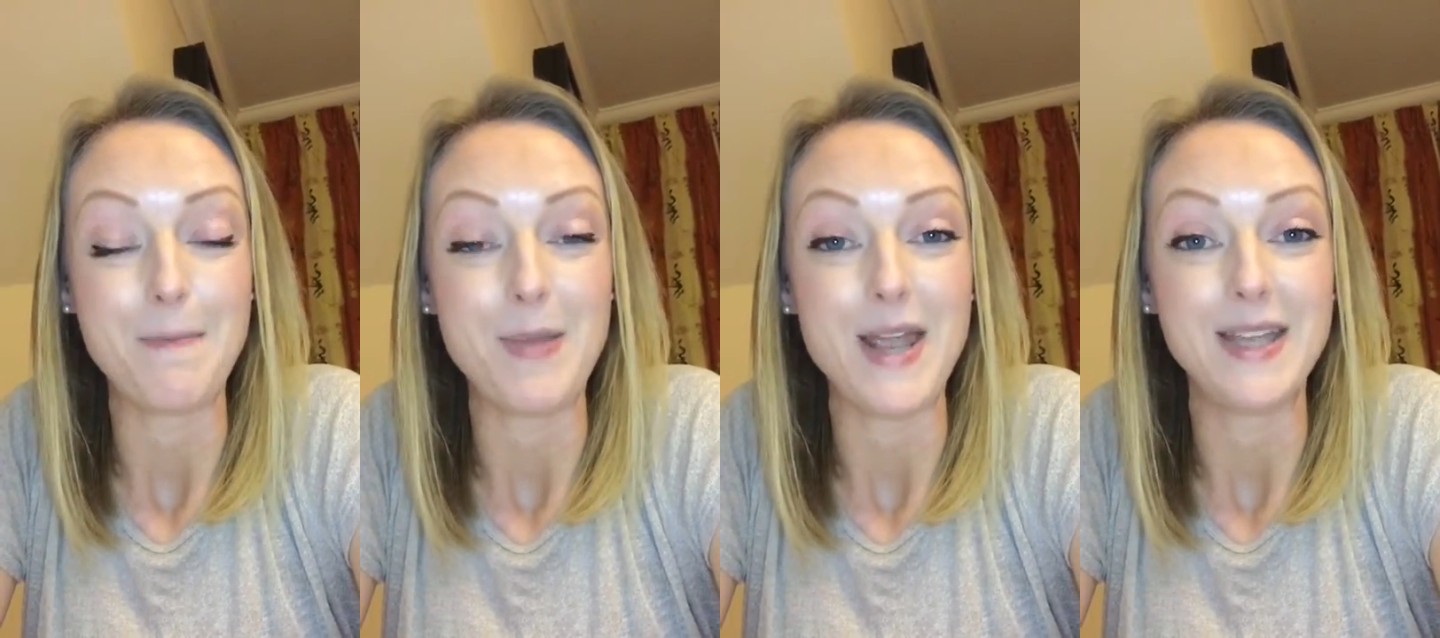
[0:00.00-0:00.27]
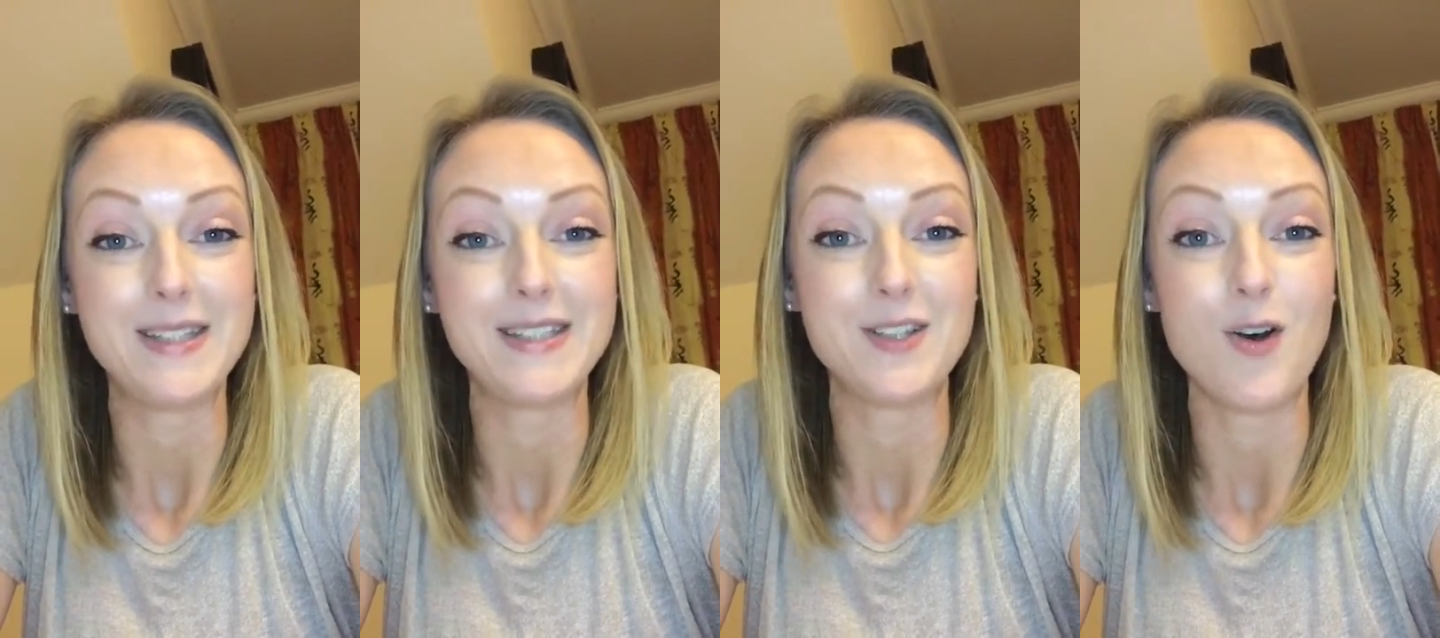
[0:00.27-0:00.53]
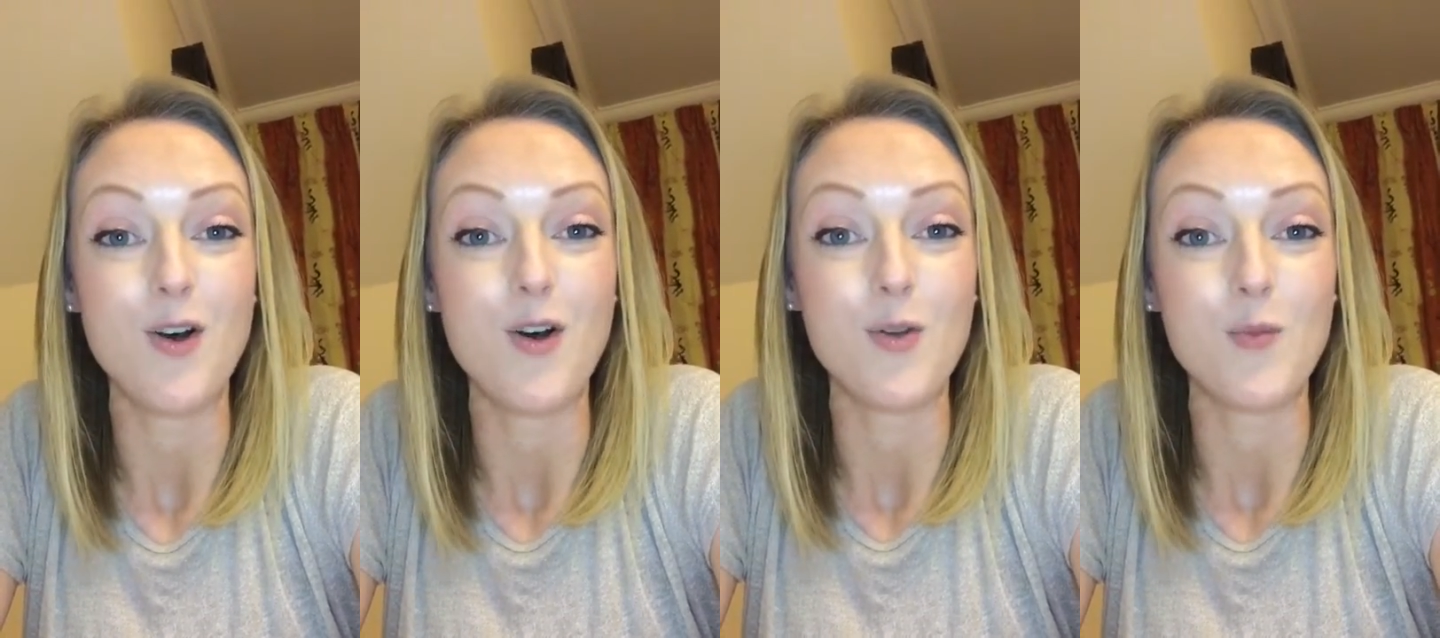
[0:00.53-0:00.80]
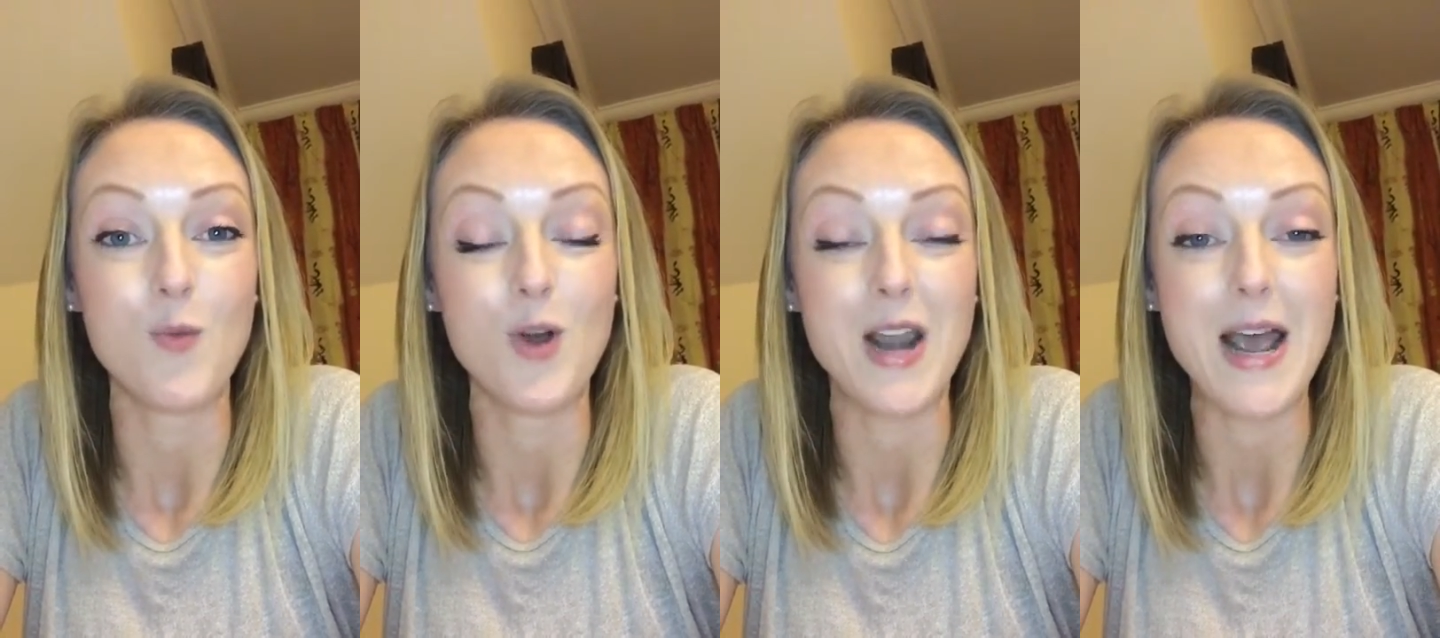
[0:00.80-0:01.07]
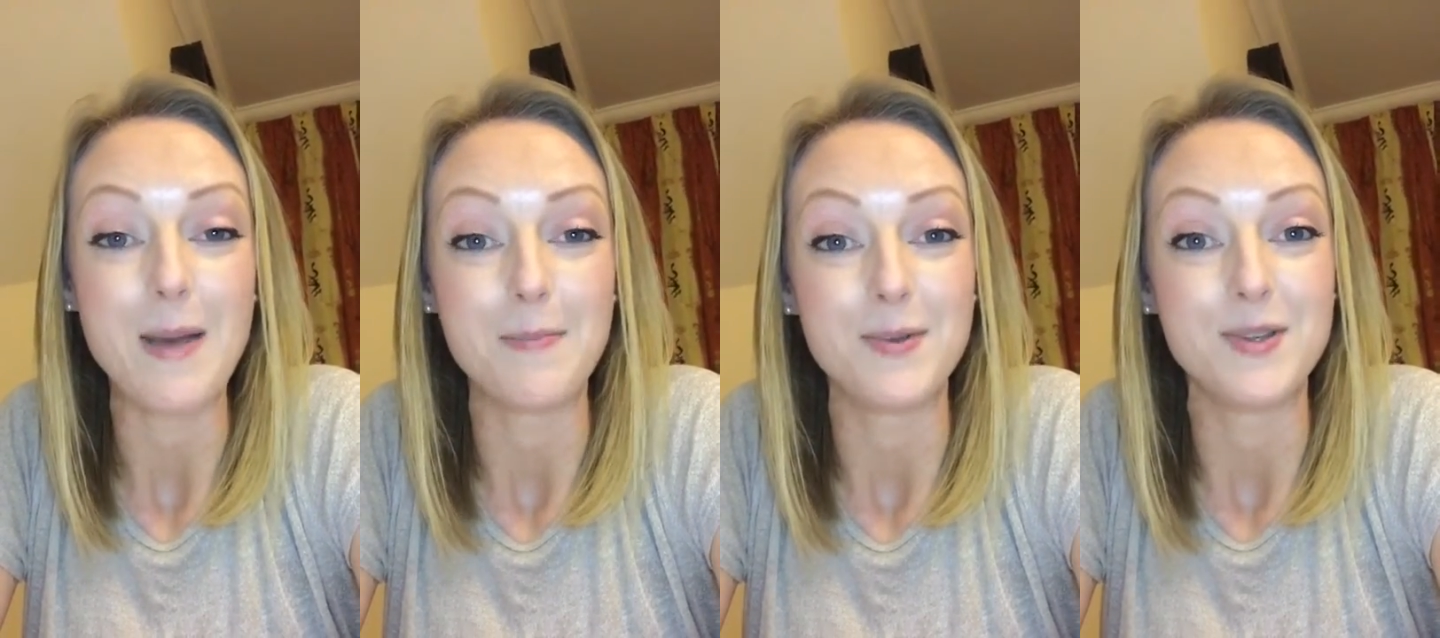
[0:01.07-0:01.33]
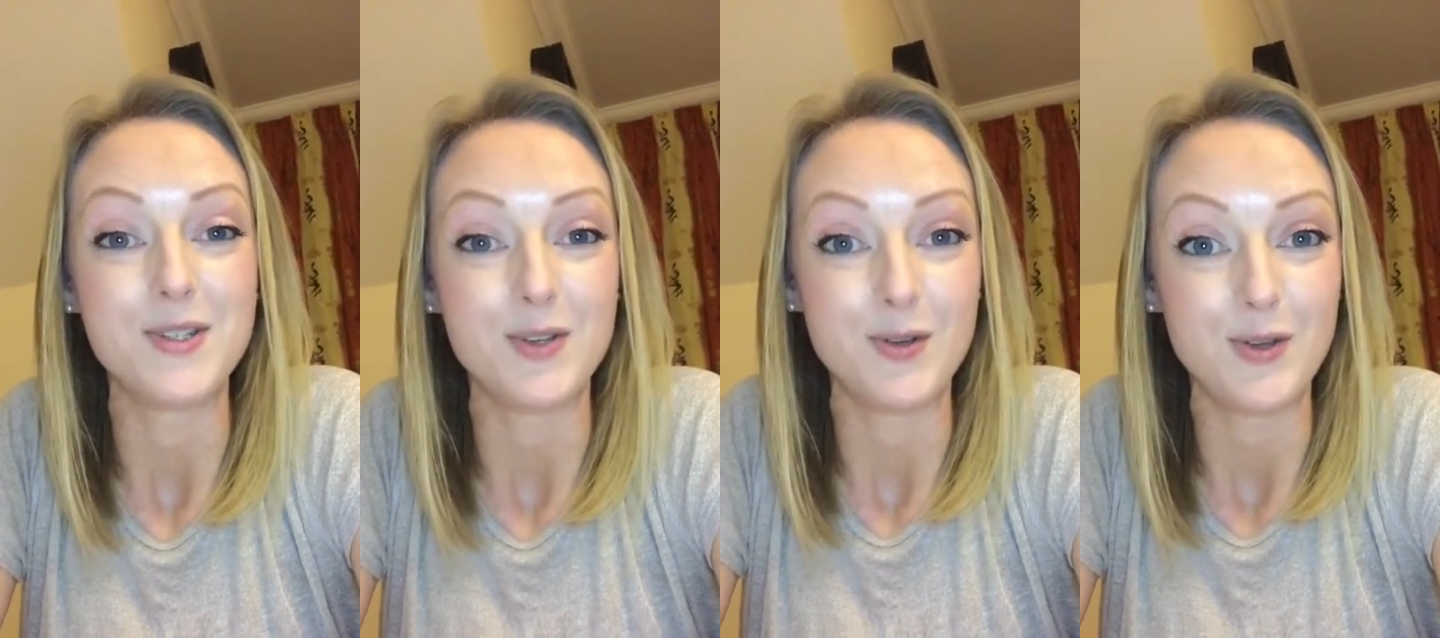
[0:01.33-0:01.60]
based on what
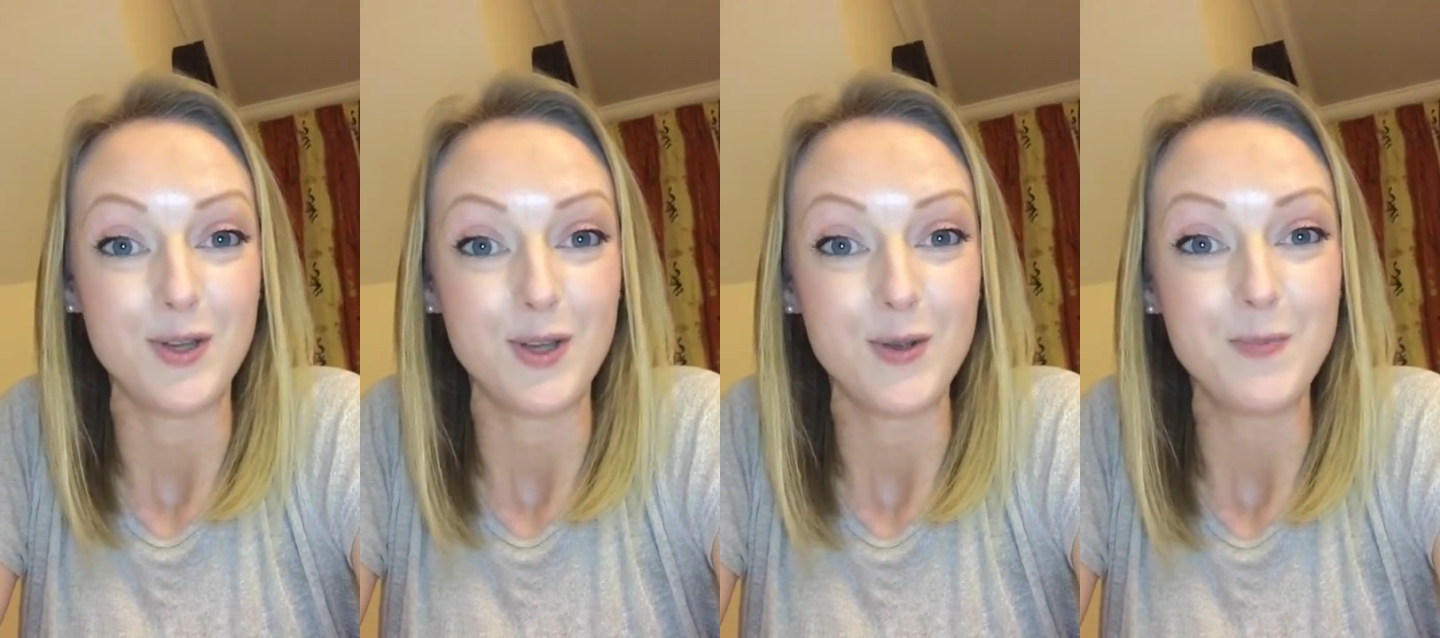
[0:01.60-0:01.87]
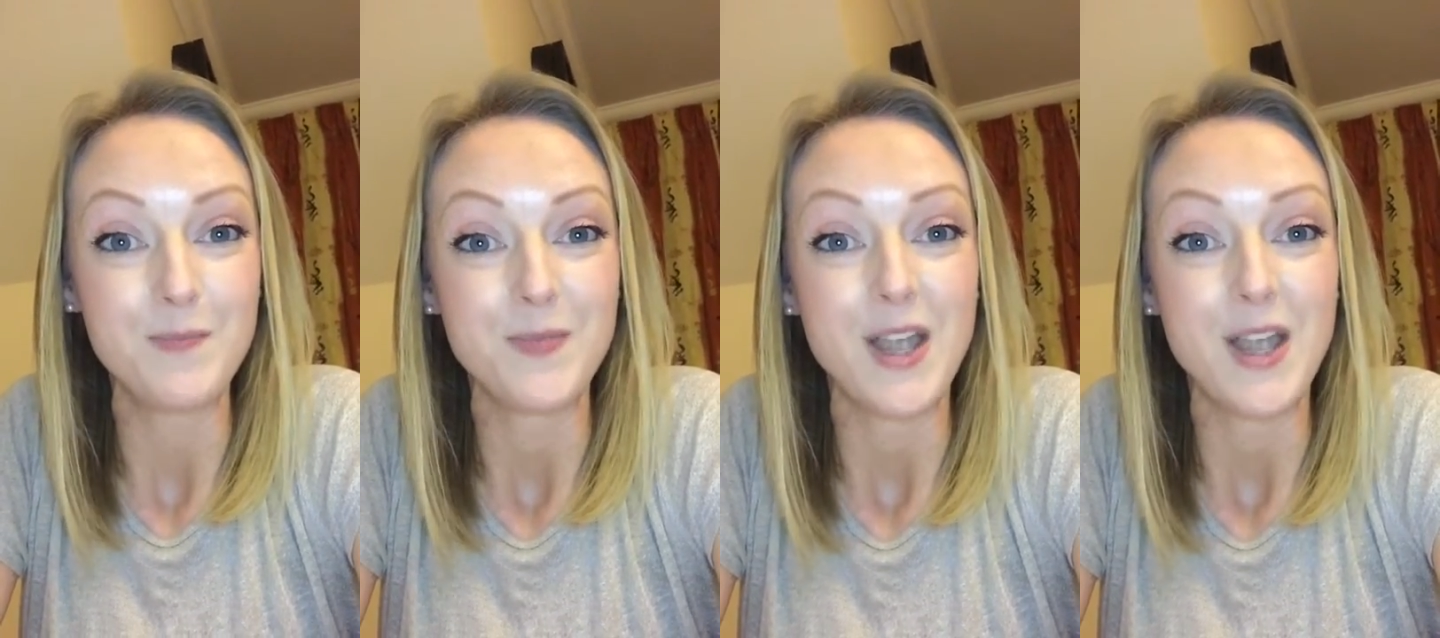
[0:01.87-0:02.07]
happened to you,